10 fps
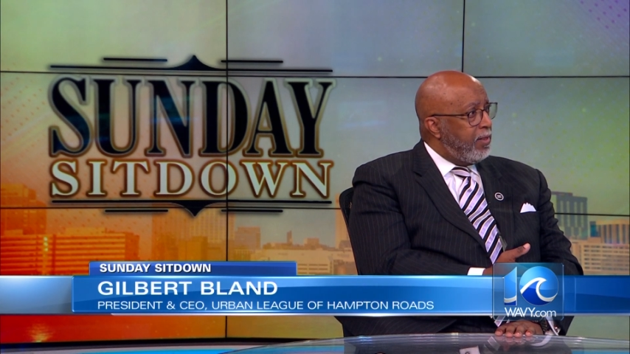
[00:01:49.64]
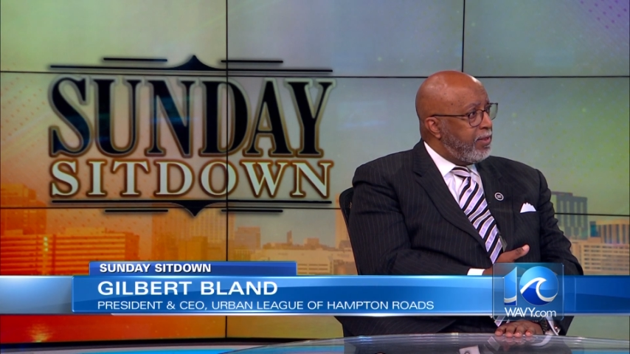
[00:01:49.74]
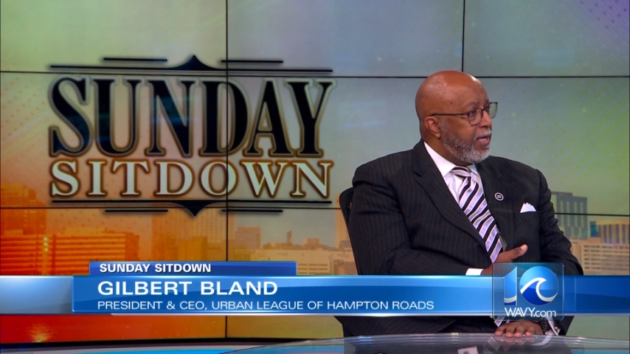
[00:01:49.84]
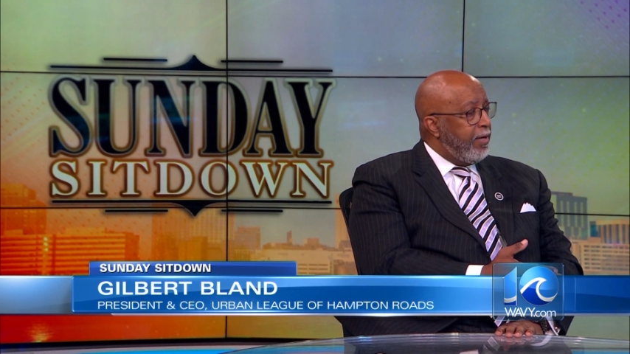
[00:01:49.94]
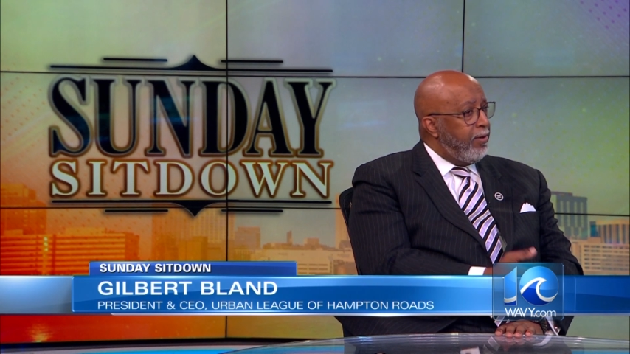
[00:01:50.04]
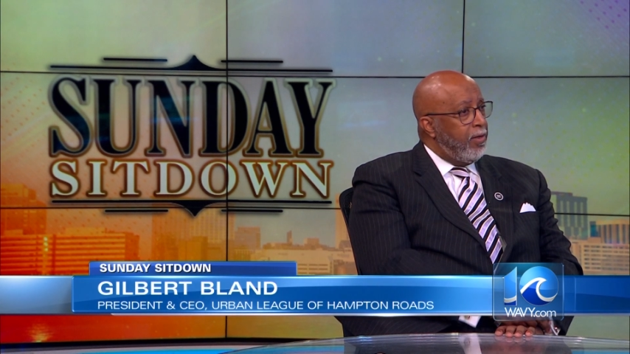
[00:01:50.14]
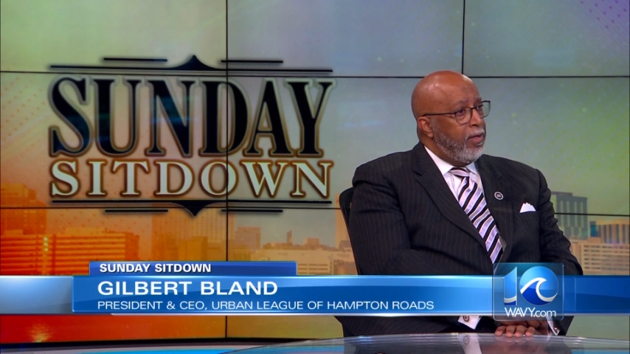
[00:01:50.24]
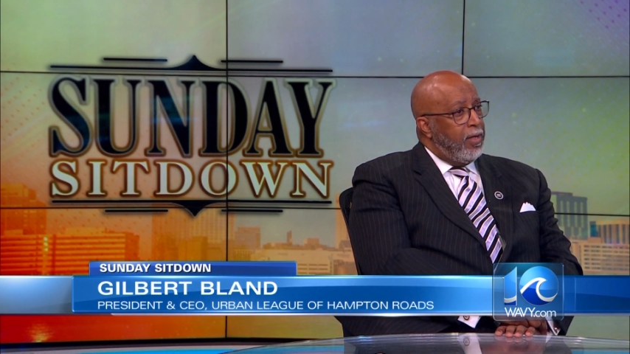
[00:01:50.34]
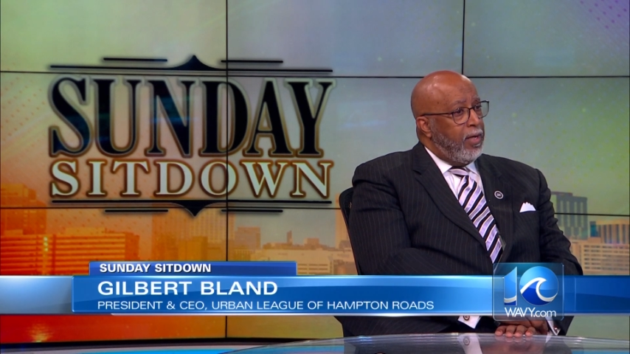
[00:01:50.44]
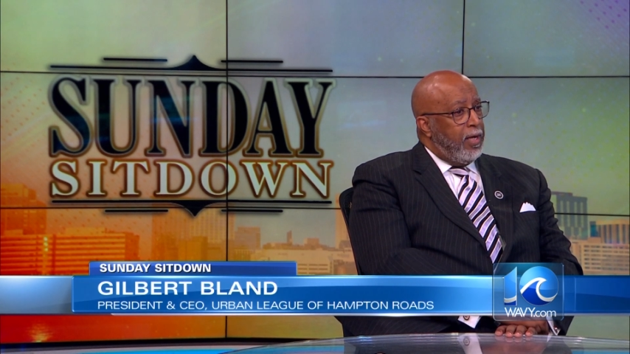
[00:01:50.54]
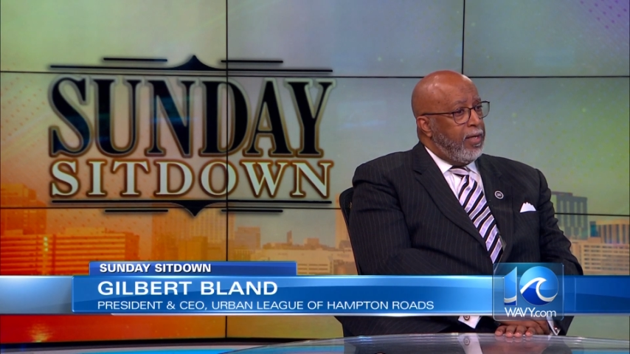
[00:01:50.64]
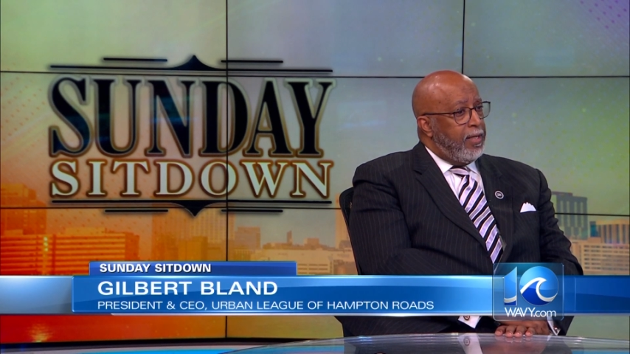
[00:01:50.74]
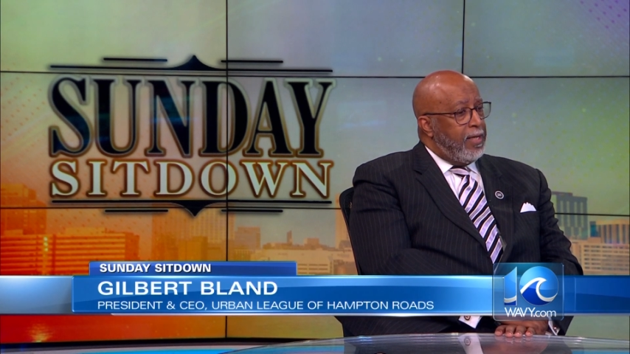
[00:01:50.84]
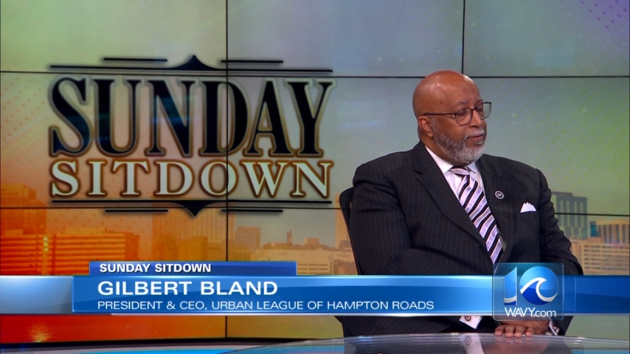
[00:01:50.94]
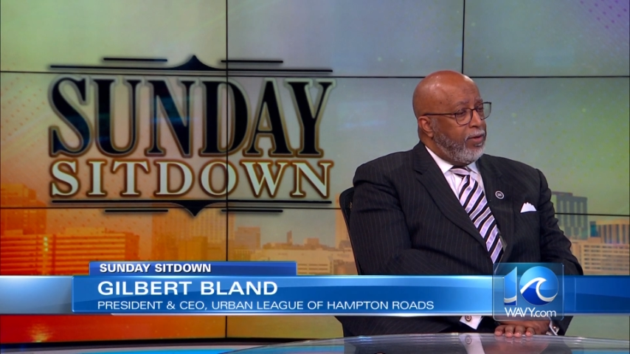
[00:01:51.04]
scare. And
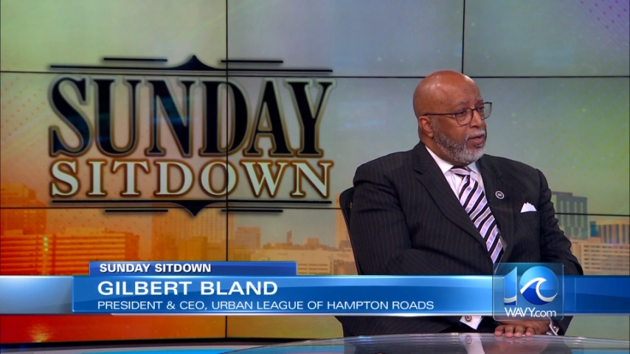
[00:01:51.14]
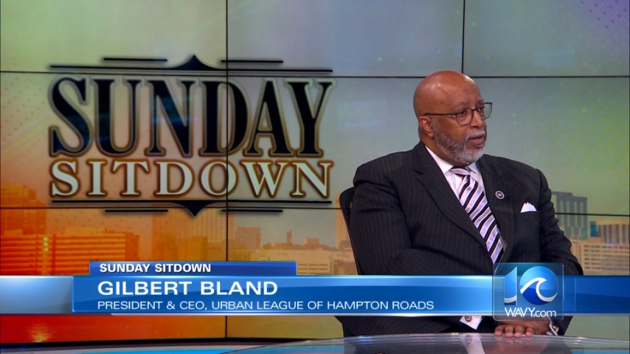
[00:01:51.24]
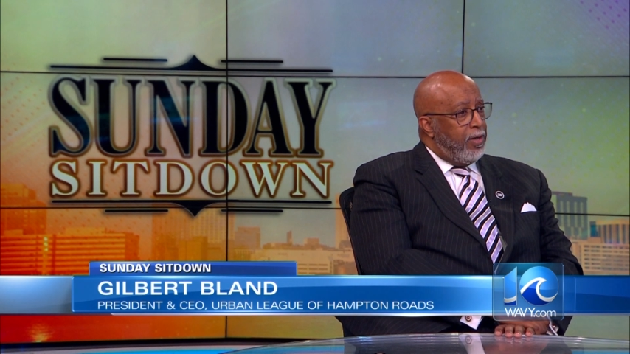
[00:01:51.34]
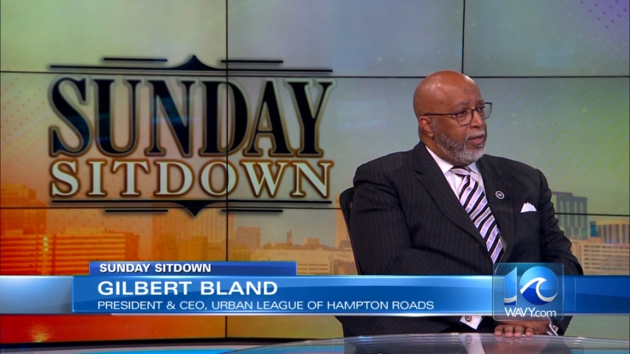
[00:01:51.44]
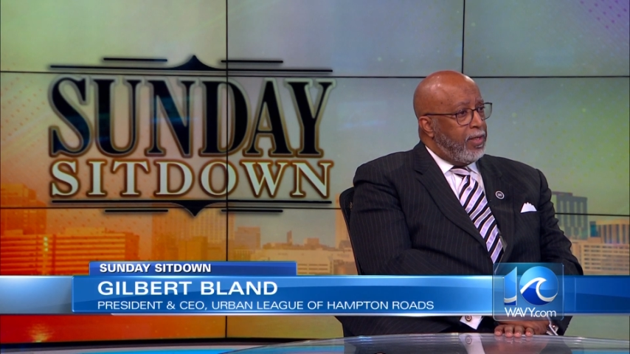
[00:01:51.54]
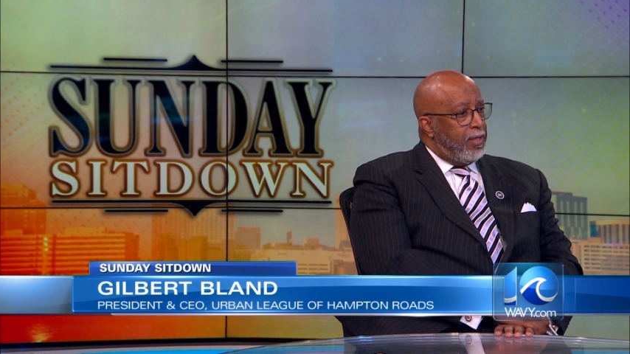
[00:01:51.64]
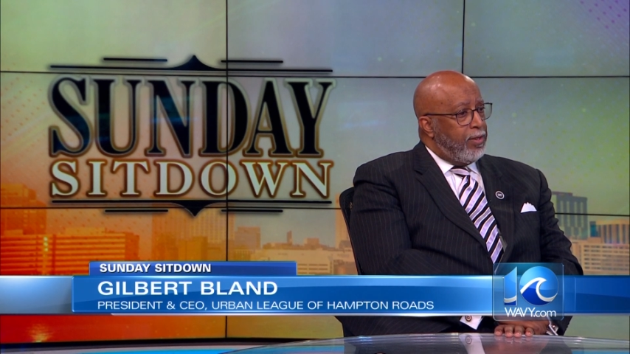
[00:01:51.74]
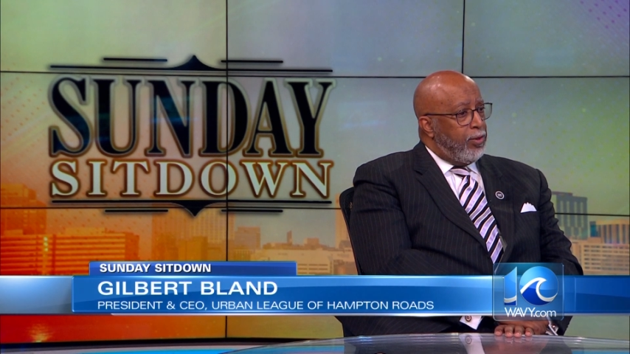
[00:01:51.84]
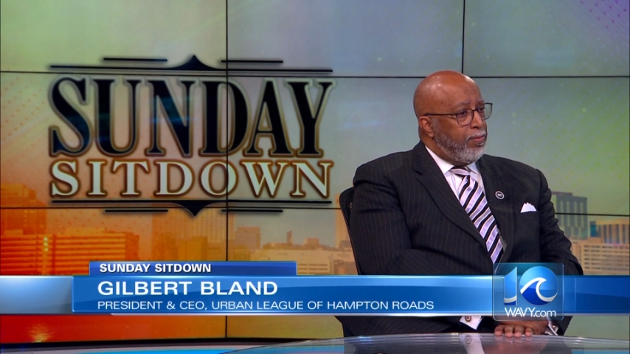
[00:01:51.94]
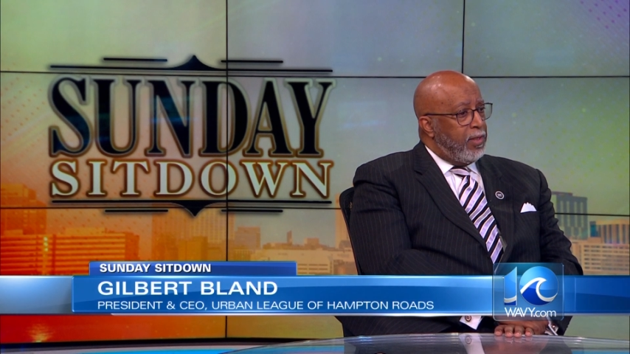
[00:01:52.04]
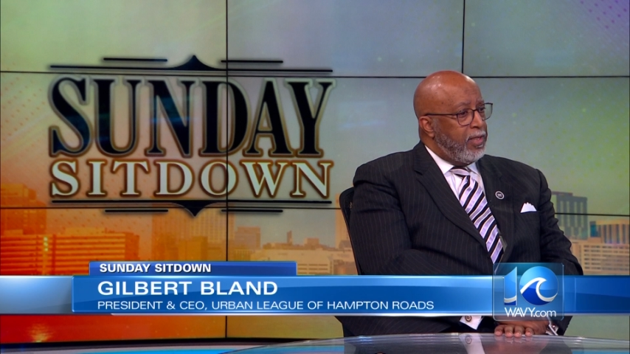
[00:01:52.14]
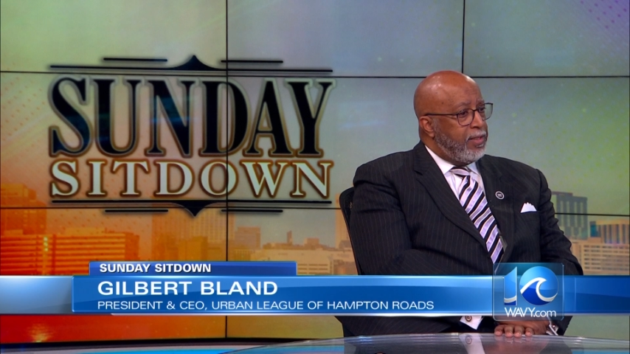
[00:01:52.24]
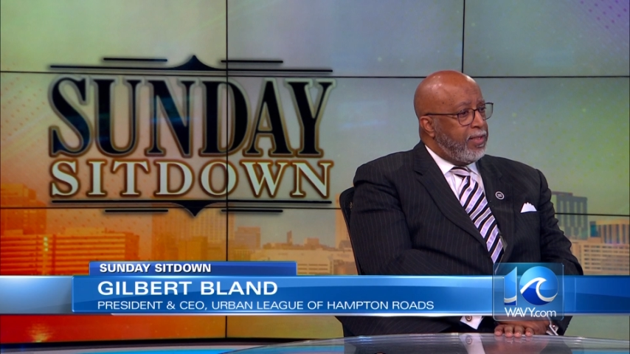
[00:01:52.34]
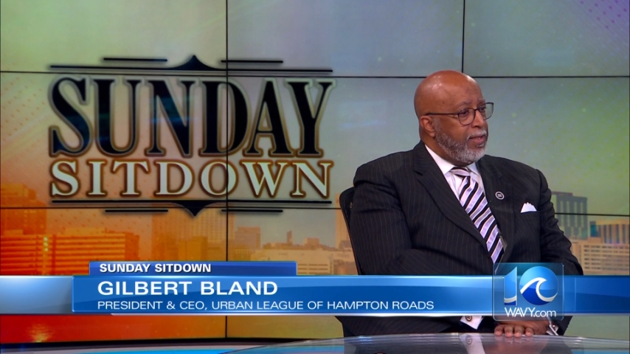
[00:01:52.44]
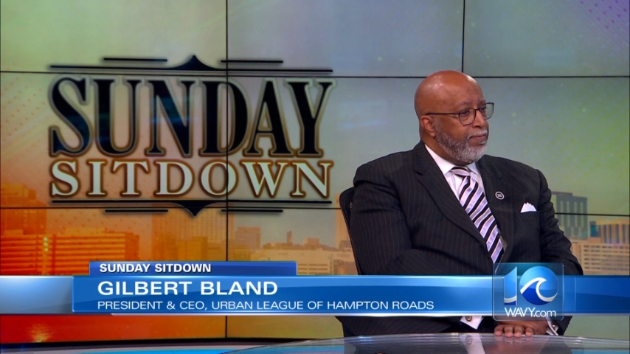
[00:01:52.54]
in that regard, uh, the Urban
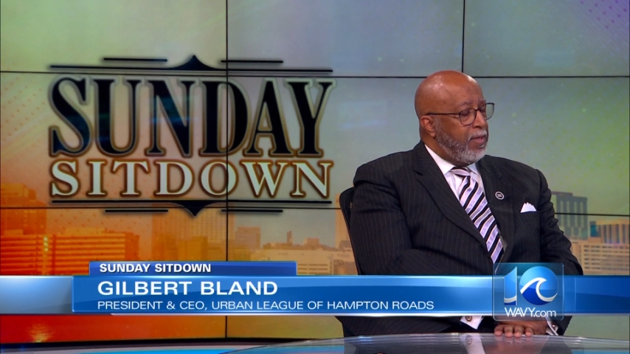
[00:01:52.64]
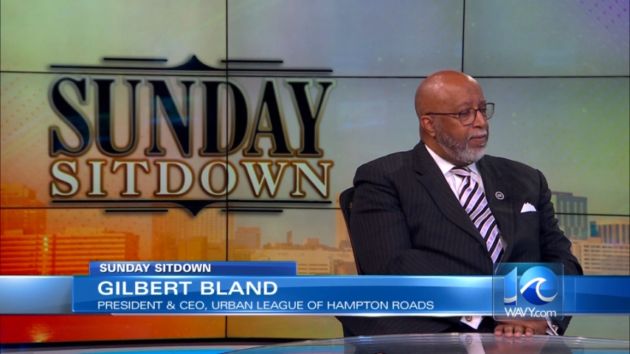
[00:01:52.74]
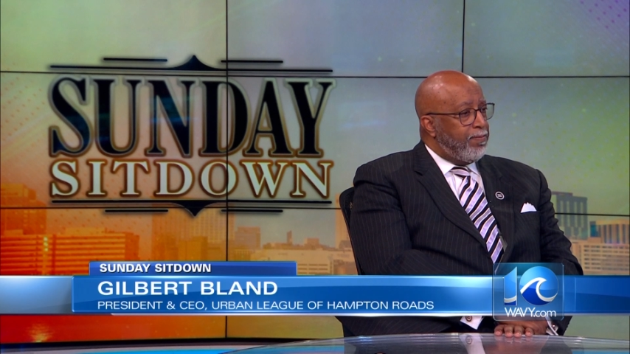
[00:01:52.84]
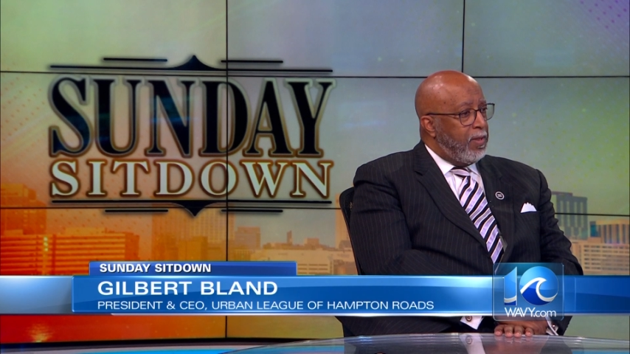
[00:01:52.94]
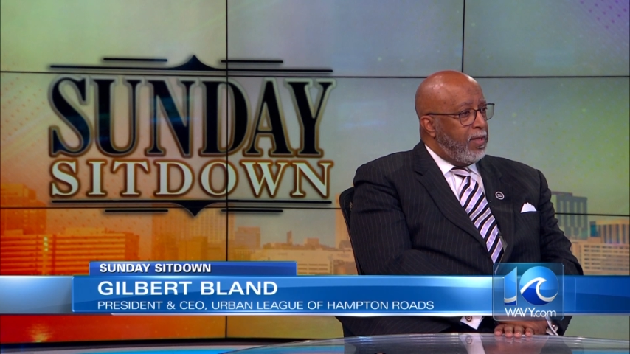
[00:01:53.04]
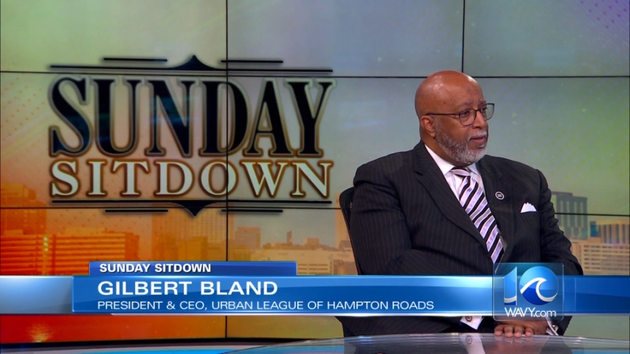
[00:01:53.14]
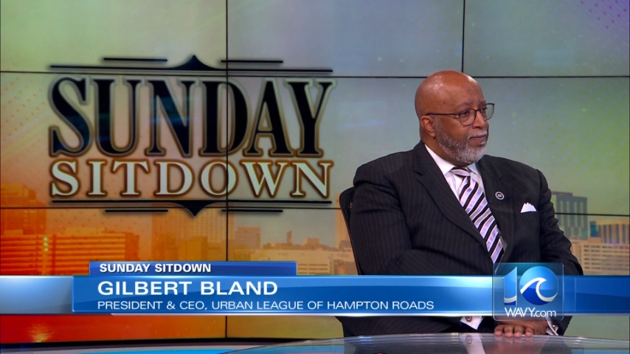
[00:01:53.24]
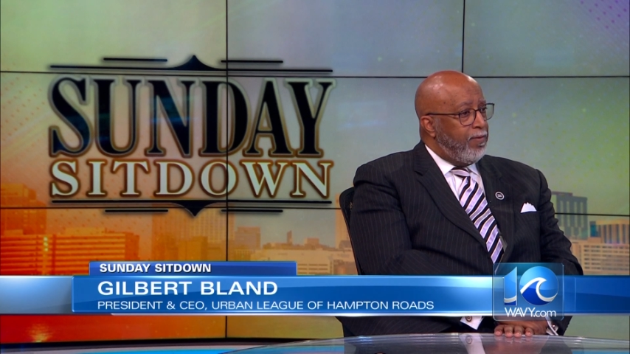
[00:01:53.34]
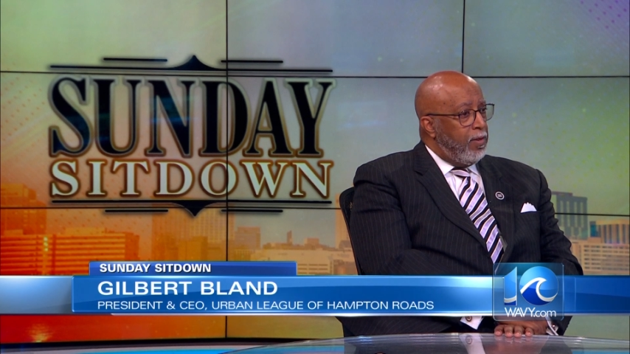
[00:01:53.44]
League teamed up uh,